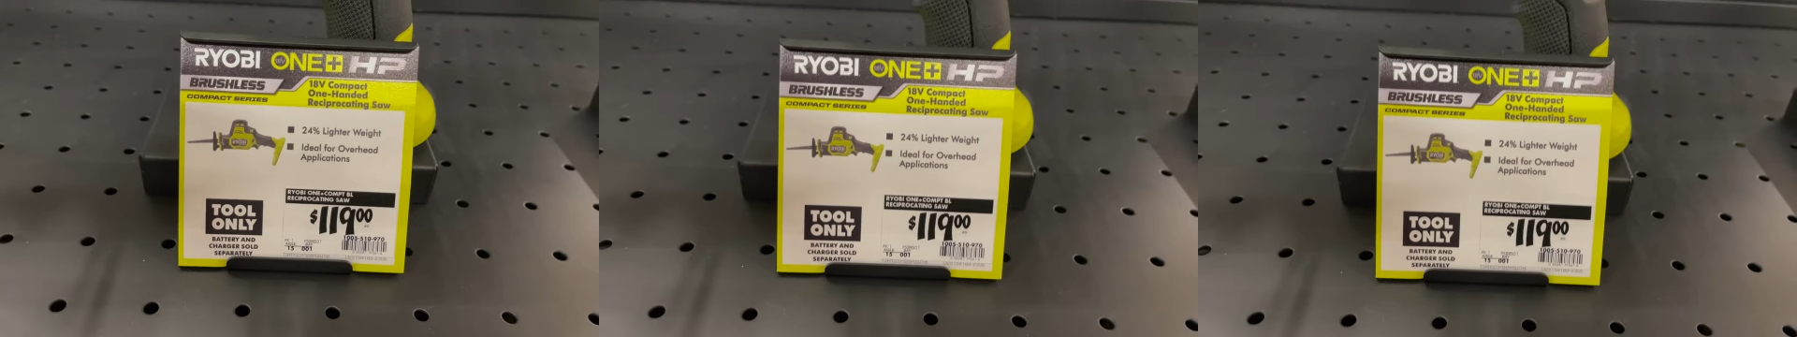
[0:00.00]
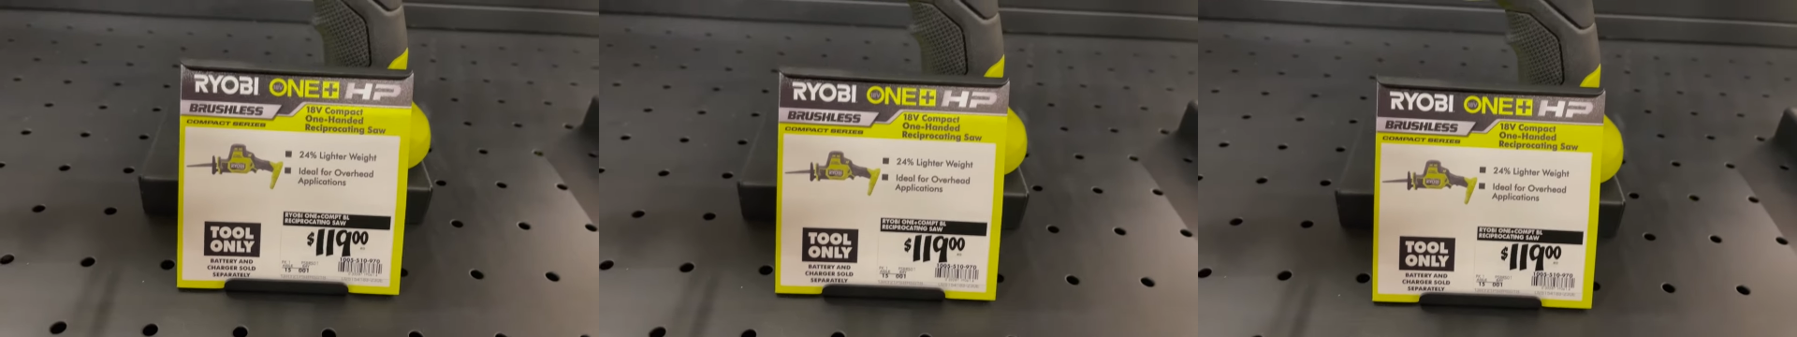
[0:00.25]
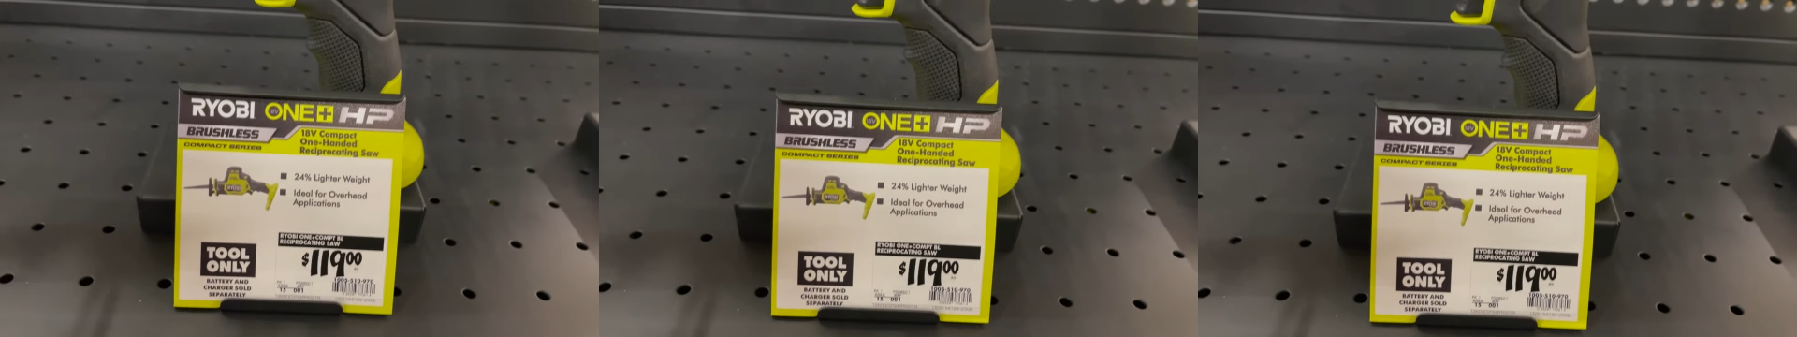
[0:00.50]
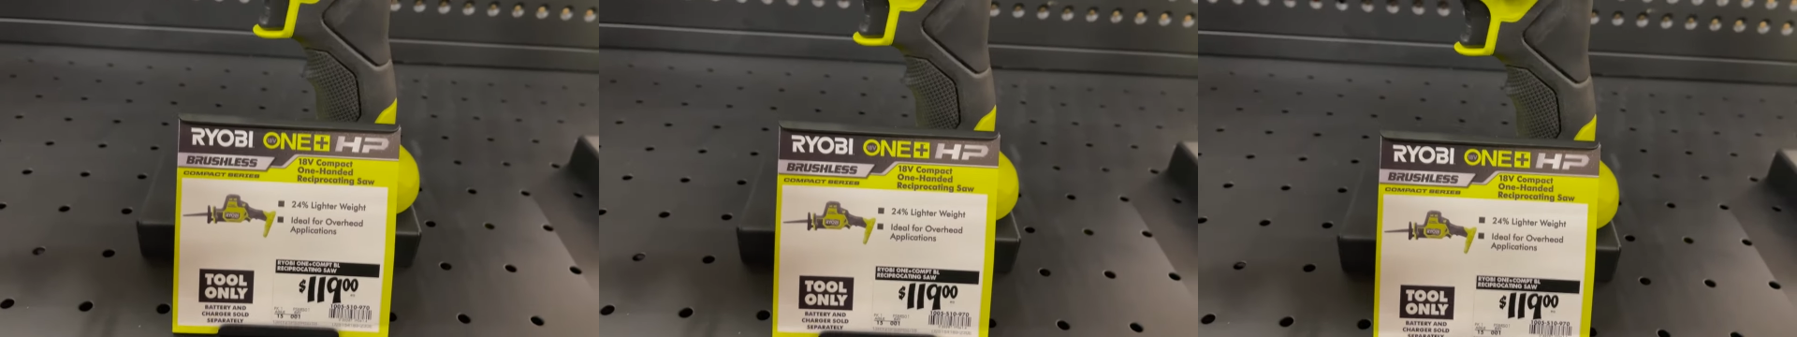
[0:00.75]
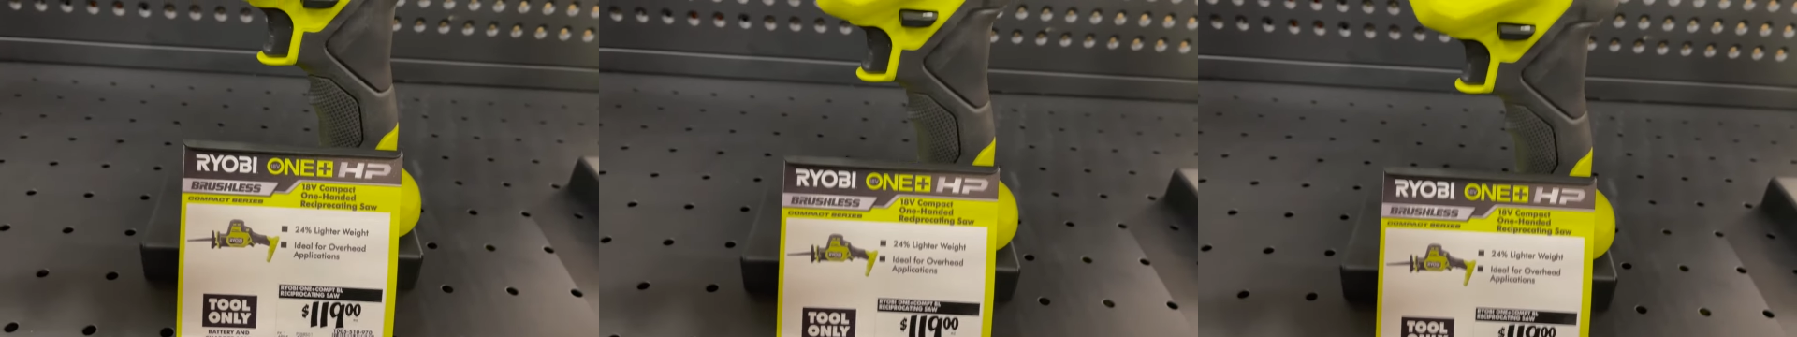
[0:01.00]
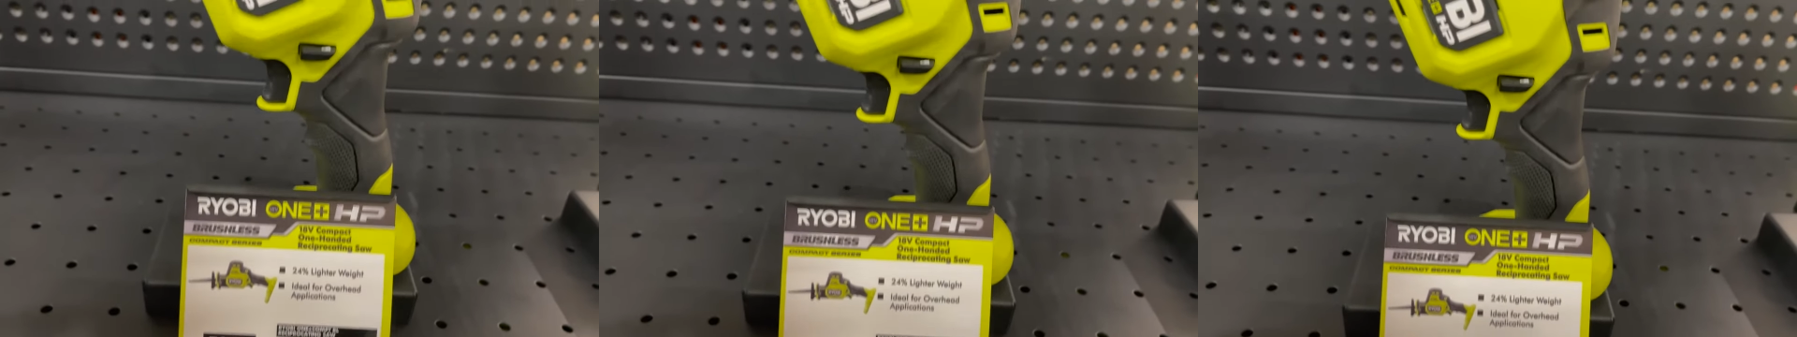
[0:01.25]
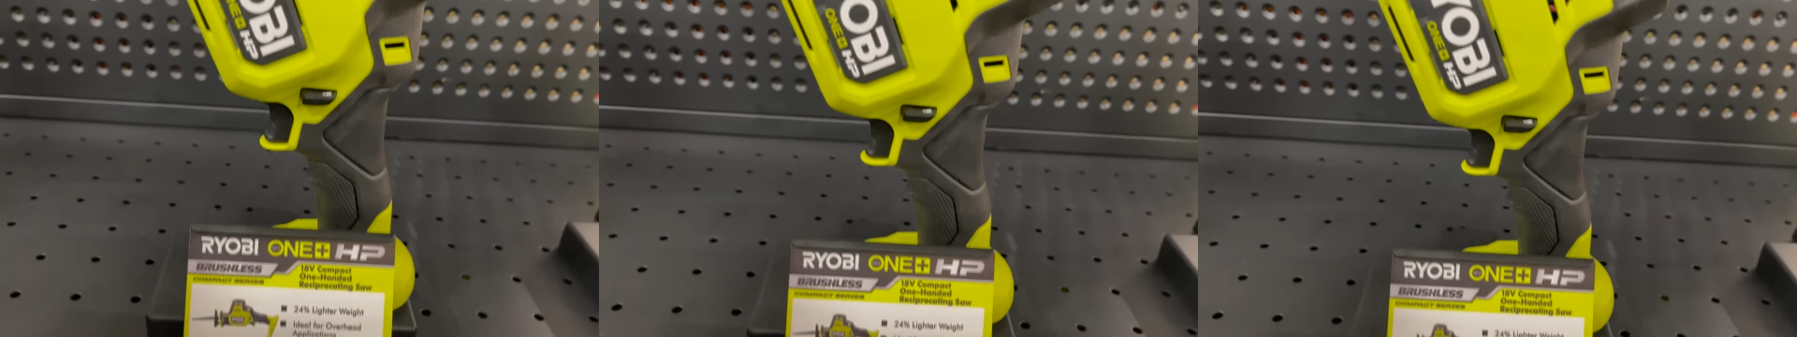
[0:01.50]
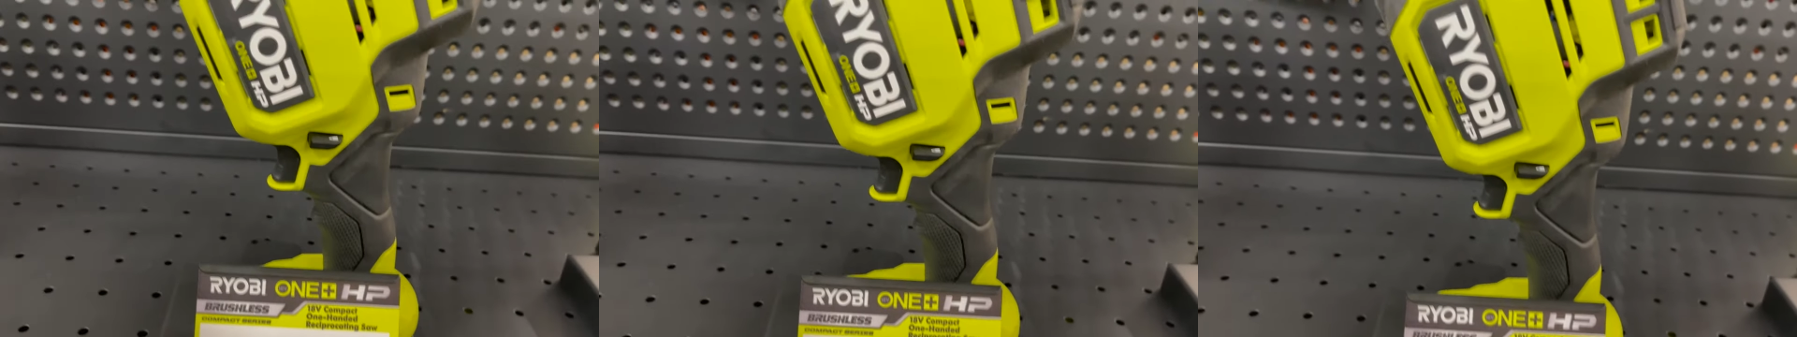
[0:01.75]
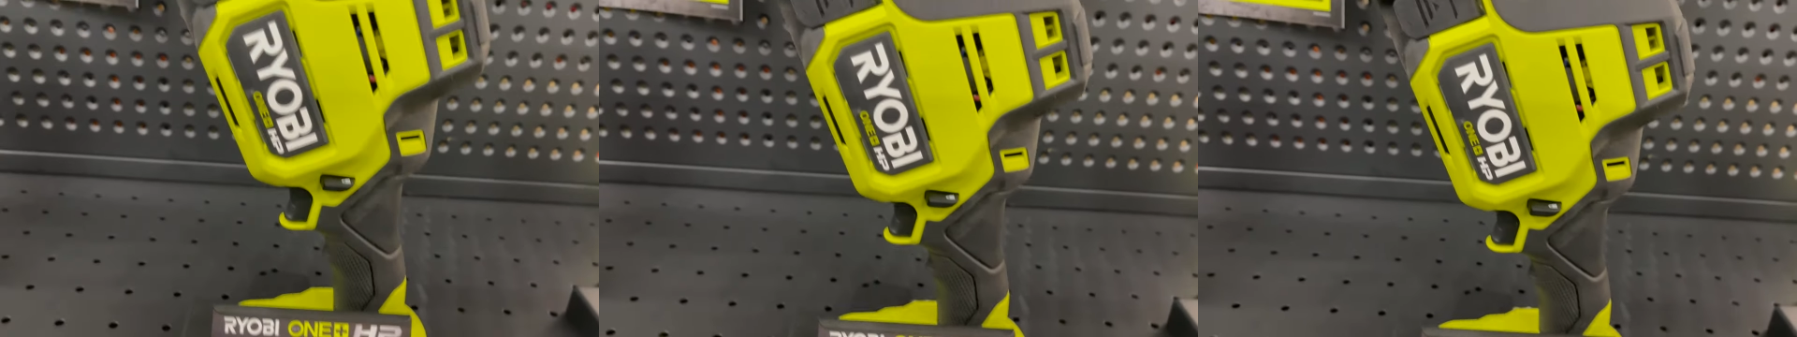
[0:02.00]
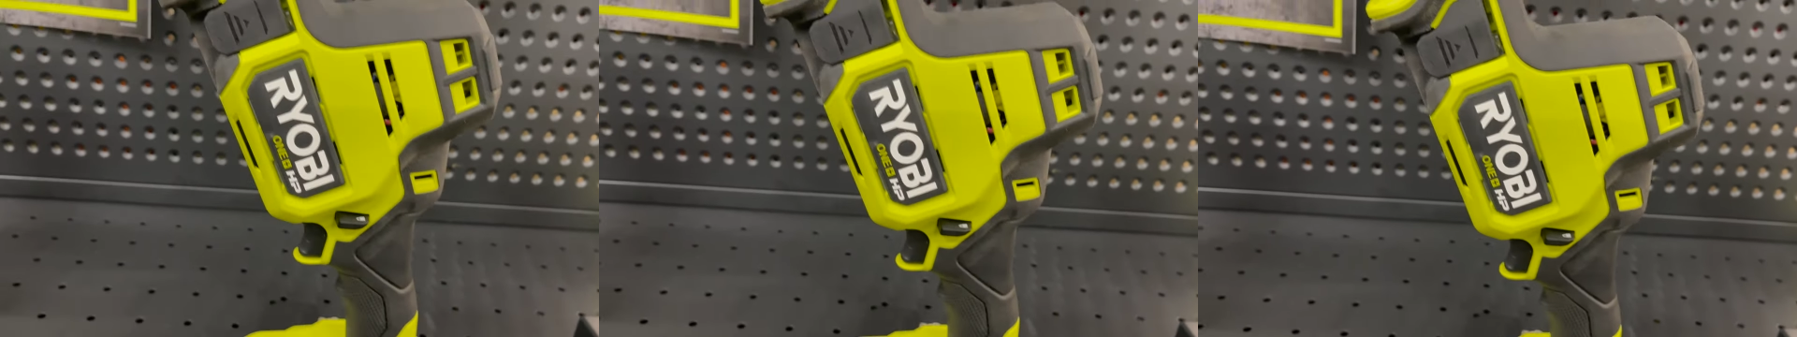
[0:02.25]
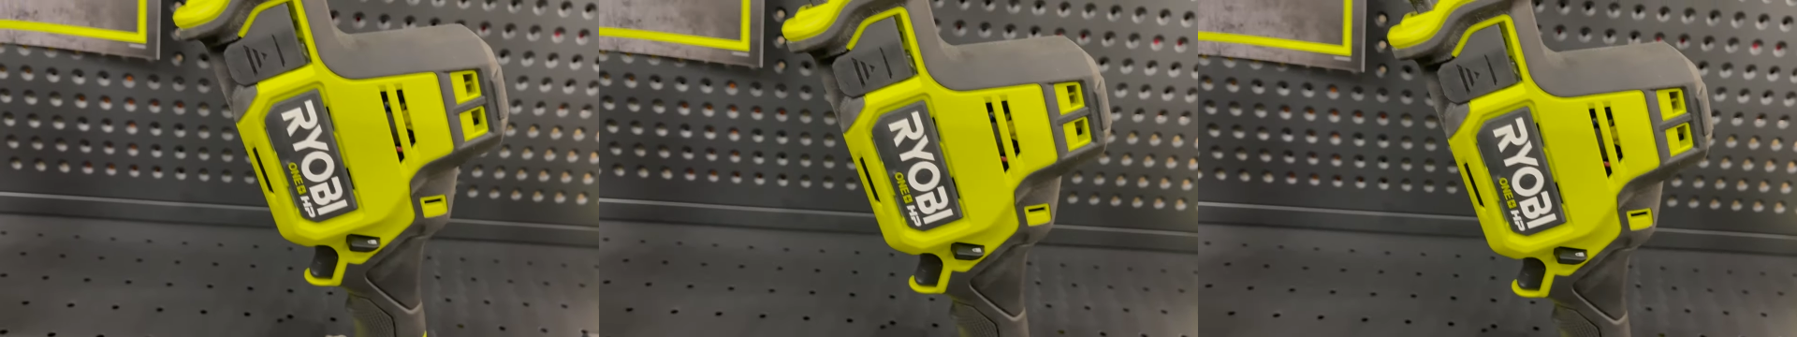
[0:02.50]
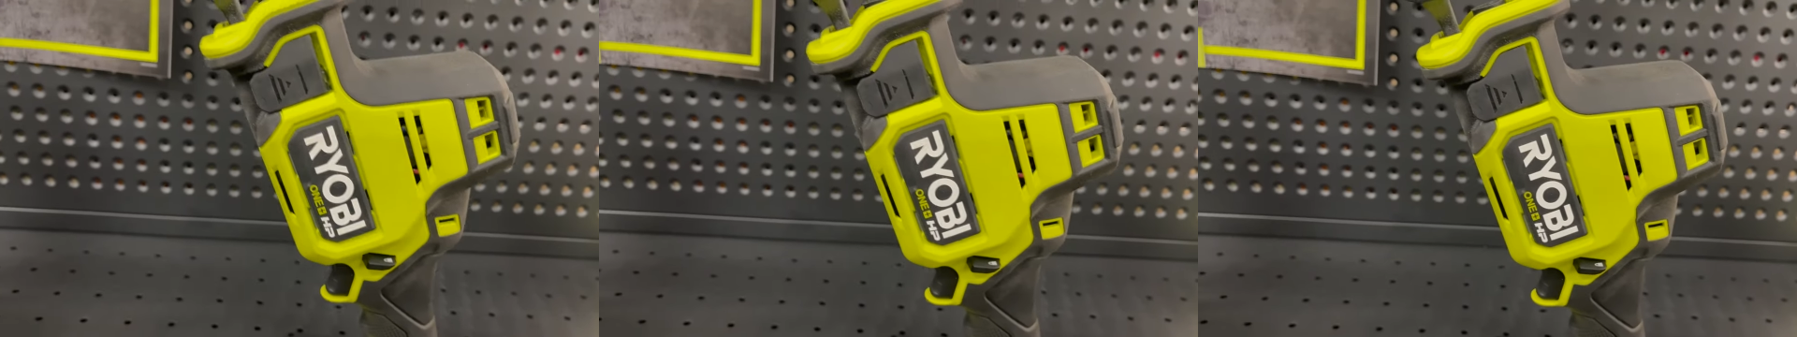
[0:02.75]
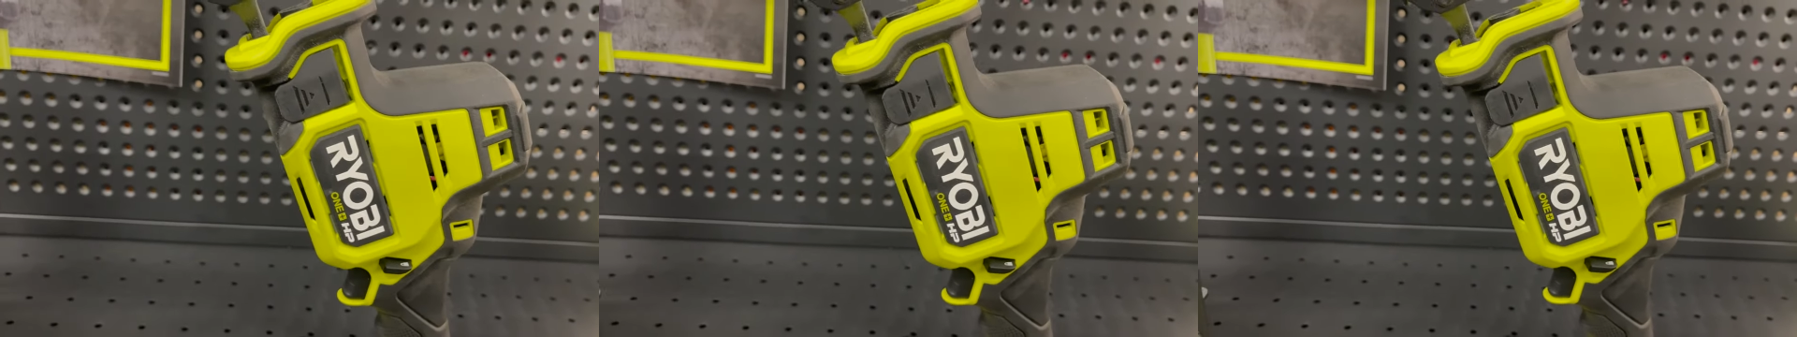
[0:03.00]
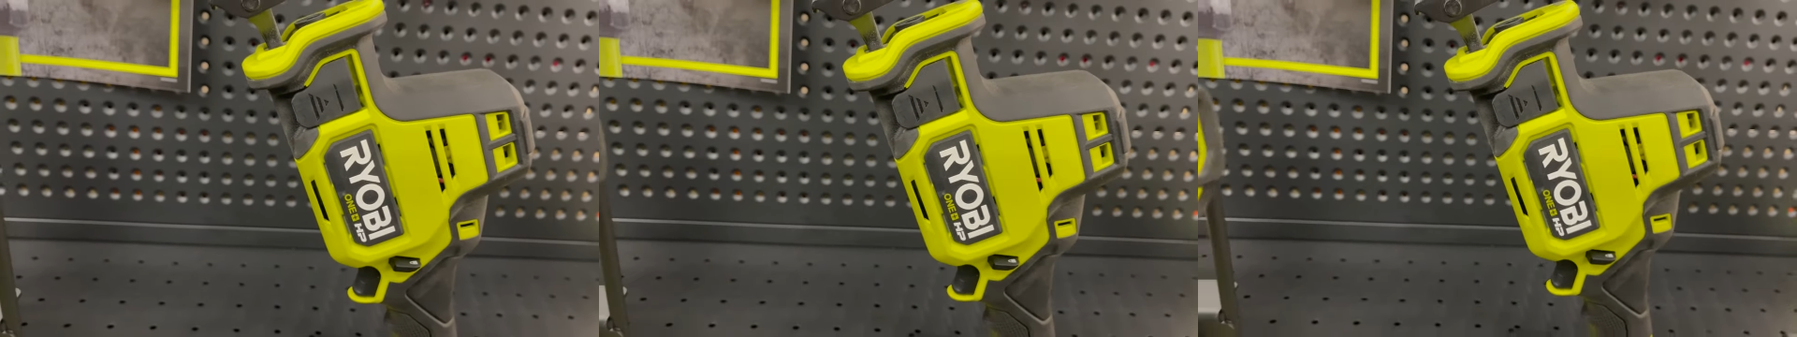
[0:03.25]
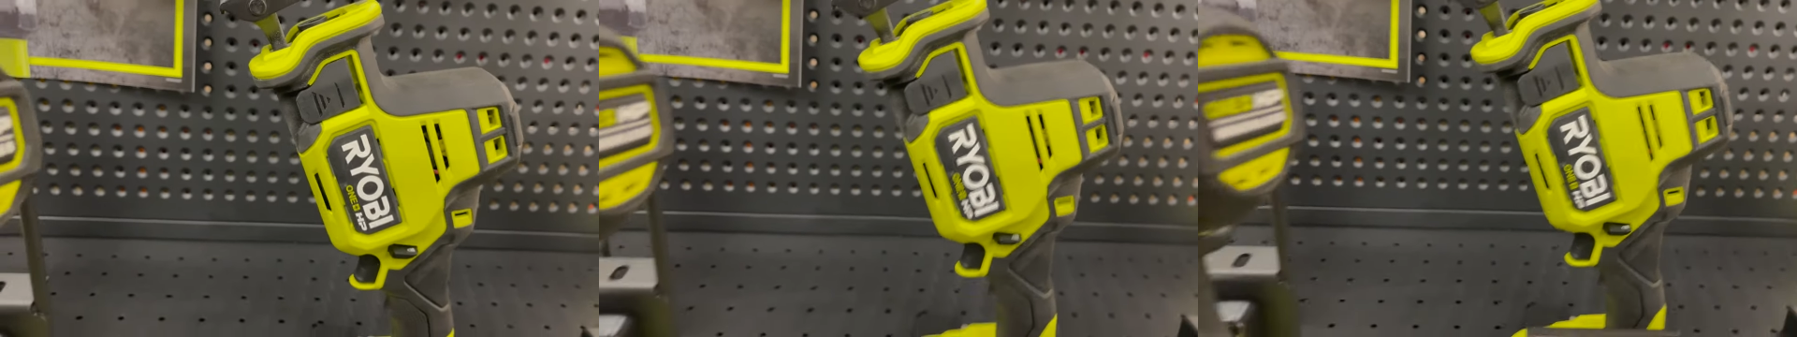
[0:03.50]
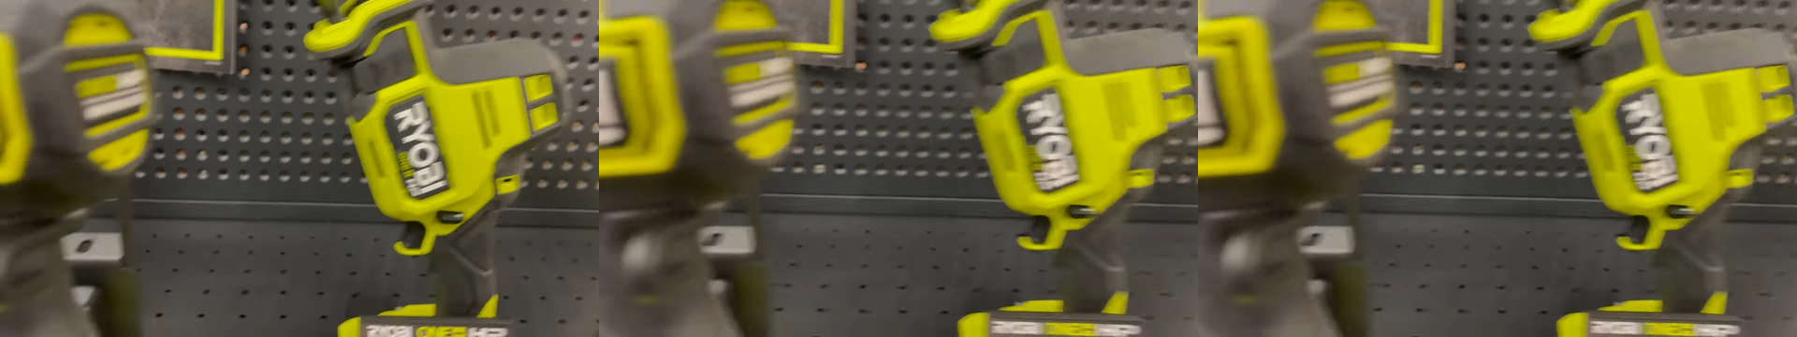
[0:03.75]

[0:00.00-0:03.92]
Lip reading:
[unreadable: no face in view]